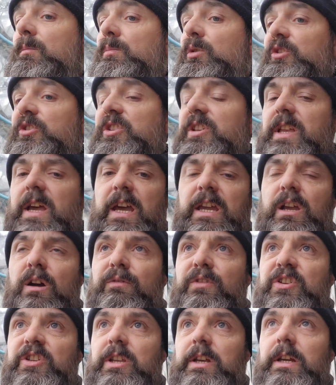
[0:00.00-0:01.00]
But today,
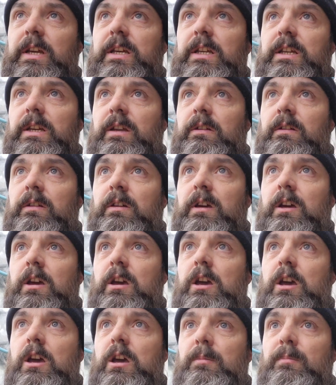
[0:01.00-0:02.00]
obviously,
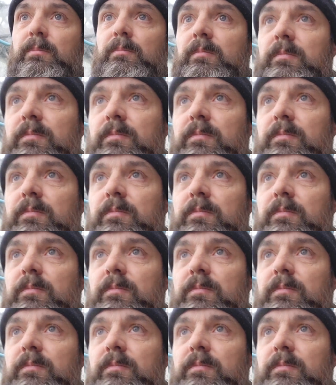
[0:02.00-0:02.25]
I'm